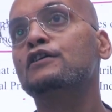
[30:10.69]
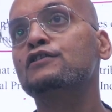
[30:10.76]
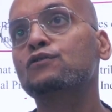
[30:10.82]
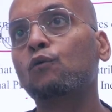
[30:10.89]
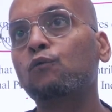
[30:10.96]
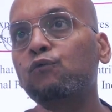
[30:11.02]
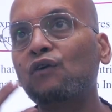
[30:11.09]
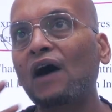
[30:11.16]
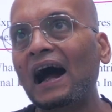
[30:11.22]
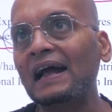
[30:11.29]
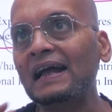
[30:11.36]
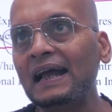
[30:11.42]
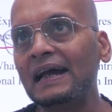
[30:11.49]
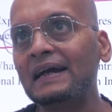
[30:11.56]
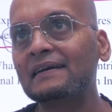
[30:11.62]
So
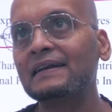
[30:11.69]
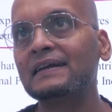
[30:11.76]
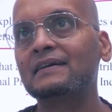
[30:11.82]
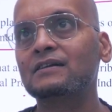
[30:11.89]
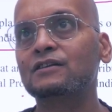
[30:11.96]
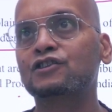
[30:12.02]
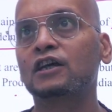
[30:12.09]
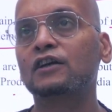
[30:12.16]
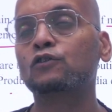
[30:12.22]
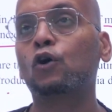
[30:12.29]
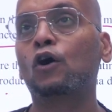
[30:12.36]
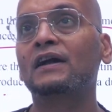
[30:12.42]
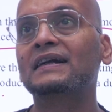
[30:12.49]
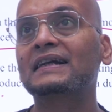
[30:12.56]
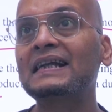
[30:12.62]
why agriculture
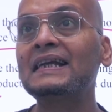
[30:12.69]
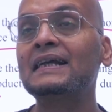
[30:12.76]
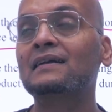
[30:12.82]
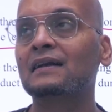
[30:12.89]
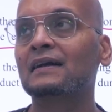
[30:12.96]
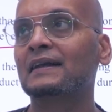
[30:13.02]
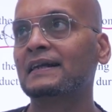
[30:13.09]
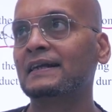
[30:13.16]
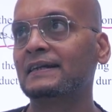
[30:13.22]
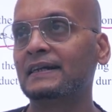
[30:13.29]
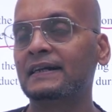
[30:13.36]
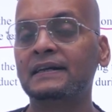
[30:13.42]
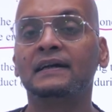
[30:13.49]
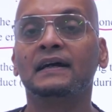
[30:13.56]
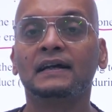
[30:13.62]
got
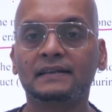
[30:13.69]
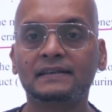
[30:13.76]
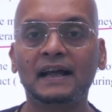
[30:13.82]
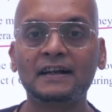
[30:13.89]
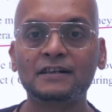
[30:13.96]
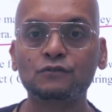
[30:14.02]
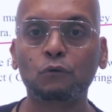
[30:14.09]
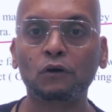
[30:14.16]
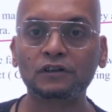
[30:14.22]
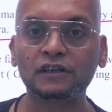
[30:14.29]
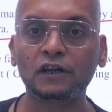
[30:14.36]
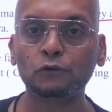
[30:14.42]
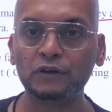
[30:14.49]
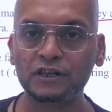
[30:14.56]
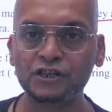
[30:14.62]
decelerated? That's what
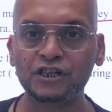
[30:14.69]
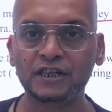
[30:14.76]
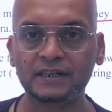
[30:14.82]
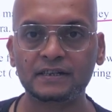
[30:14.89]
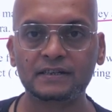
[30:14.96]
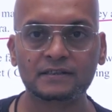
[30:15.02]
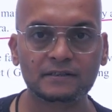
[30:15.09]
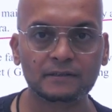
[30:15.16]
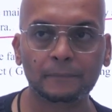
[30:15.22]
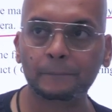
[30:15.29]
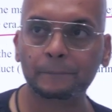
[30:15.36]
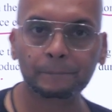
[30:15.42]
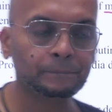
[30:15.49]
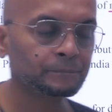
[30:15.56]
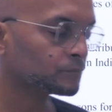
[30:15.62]
the question is.
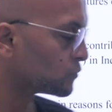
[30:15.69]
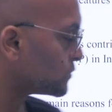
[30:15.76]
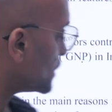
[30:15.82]
Hmm.